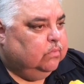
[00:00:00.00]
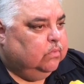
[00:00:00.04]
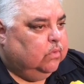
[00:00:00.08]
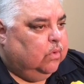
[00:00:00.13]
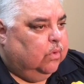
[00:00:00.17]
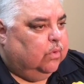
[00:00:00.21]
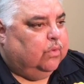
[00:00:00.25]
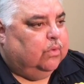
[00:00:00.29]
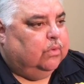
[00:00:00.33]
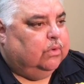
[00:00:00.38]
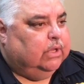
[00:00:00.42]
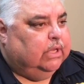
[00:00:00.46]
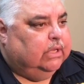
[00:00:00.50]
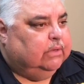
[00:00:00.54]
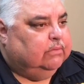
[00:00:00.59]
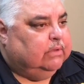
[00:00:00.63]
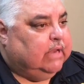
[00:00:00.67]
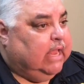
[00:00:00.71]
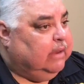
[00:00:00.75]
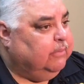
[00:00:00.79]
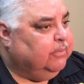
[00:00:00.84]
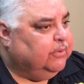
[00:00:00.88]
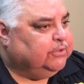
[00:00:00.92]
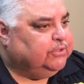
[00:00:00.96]
or in
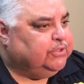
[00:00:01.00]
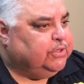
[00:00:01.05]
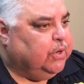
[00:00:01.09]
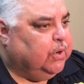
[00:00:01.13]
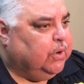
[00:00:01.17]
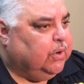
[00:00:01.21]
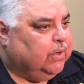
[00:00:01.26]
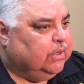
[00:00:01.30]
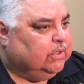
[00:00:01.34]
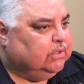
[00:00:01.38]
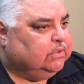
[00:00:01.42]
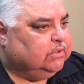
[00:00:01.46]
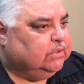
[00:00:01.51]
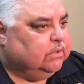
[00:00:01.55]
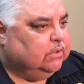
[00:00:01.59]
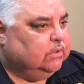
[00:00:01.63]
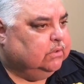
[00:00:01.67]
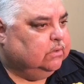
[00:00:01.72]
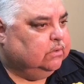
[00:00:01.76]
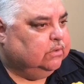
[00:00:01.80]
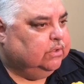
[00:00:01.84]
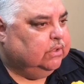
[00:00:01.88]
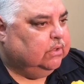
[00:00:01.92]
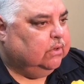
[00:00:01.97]
neighbors' yards,
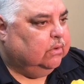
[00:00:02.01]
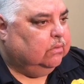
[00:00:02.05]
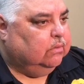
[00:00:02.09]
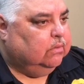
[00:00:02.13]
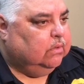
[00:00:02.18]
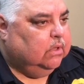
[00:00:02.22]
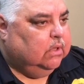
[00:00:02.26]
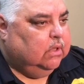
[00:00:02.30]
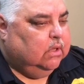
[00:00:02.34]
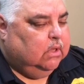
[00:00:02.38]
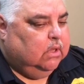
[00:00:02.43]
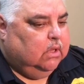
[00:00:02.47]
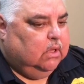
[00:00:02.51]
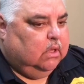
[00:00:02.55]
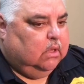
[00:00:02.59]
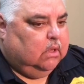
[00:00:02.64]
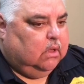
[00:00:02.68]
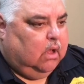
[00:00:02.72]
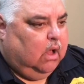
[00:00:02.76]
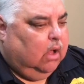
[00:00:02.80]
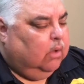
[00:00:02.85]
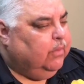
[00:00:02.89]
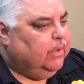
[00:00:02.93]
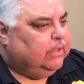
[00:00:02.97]
you know,
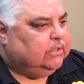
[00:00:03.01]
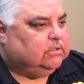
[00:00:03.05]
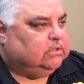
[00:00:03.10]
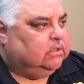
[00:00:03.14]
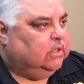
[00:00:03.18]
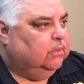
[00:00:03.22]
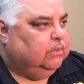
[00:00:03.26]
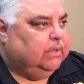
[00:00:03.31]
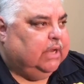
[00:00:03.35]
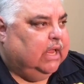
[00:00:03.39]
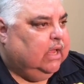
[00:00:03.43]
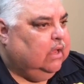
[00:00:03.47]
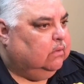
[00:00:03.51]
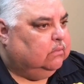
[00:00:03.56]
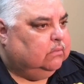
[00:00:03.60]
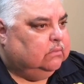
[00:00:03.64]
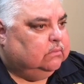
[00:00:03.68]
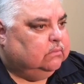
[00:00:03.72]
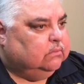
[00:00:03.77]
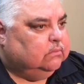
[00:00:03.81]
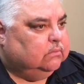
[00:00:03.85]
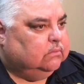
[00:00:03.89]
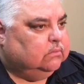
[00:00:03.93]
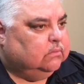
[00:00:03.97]
always slow down.
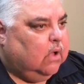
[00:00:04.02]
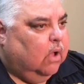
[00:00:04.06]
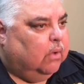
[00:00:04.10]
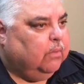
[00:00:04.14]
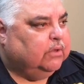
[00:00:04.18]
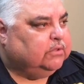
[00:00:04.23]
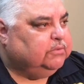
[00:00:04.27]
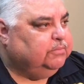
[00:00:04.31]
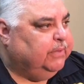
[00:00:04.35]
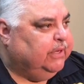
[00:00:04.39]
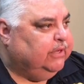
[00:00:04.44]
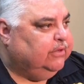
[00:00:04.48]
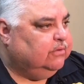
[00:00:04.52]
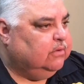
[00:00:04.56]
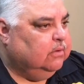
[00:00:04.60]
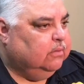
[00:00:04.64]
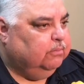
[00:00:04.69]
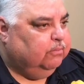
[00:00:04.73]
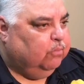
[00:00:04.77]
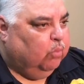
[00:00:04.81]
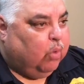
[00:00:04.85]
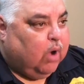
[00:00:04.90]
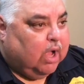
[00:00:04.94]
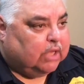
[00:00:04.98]
Always
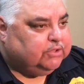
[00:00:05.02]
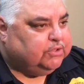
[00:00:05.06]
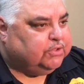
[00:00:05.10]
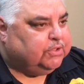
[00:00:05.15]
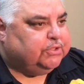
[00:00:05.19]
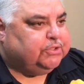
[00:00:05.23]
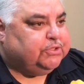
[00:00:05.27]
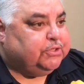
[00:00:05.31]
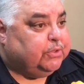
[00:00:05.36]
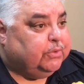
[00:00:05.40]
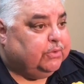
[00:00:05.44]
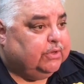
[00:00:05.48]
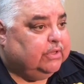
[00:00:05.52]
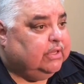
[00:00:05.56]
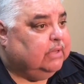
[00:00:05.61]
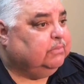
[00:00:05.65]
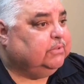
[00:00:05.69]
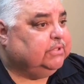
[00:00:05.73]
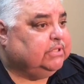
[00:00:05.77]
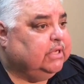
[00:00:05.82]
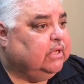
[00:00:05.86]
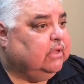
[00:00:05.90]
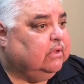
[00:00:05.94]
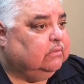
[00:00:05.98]
watch the children
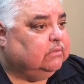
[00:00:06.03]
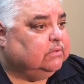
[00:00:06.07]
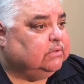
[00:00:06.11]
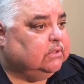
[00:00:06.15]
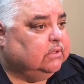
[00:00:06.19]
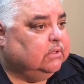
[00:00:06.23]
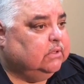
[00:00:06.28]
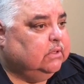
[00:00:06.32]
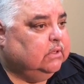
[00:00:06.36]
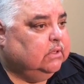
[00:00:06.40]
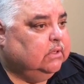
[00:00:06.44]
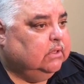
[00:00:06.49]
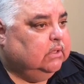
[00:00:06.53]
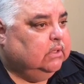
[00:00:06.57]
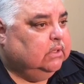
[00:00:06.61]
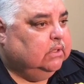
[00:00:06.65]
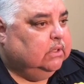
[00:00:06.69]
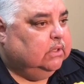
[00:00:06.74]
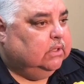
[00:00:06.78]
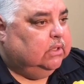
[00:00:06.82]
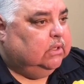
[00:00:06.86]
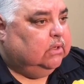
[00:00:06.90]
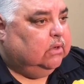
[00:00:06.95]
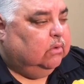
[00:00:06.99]
themselves.
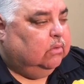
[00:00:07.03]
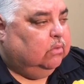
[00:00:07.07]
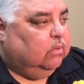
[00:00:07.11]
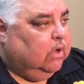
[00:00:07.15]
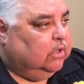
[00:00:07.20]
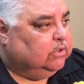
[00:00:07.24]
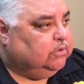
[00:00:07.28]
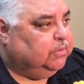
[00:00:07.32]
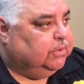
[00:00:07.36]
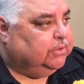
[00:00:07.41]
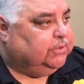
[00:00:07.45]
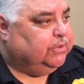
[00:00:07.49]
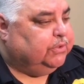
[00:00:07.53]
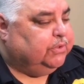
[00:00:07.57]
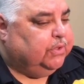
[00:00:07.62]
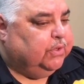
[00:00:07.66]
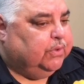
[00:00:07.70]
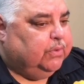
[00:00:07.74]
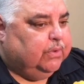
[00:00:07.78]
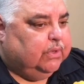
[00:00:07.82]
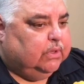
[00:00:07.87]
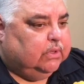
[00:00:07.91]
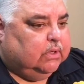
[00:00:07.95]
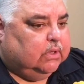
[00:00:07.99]
You know, watch what you're
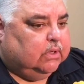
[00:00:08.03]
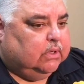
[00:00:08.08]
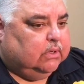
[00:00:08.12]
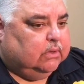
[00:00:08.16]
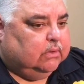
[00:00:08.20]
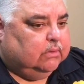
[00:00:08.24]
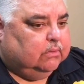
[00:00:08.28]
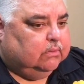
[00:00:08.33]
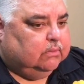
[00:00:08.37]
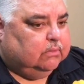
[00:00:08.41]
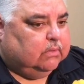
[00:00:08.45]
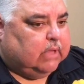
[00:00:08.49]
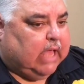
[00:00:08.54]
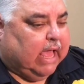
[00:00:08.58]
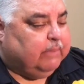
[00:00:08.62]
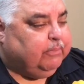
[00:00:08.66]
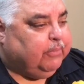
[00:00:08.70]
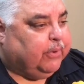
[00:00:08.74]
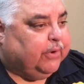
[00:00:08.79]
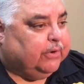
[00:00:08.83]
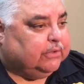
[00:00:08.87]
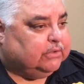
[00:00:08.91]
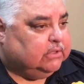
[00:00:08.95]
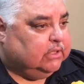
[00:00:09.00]
doing. I
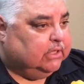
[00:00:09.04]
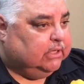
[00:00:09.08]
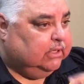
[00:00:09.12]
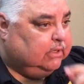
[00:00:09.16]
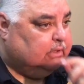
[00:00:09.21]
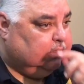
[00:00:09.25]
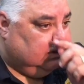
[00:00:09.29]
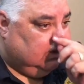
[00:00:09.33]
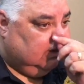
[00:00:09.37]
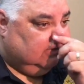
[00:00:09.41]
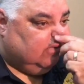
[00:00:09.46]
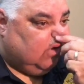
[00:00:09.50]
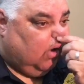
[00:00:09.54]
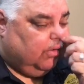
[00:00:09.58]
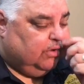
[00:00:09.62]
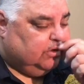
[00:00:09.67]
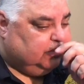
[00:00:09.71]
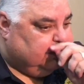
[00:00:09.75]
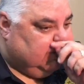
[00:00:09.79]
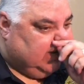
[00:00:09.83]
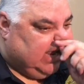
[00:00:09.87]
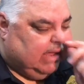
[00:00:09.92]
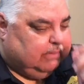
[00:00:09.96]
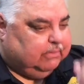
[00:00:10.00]
personally have always
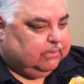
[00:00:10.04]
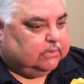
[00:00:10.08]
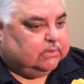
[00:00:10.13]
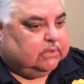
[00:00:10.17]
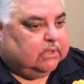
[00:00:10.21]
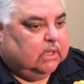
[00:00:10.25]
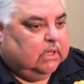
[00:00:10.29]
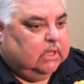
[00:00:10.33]
been able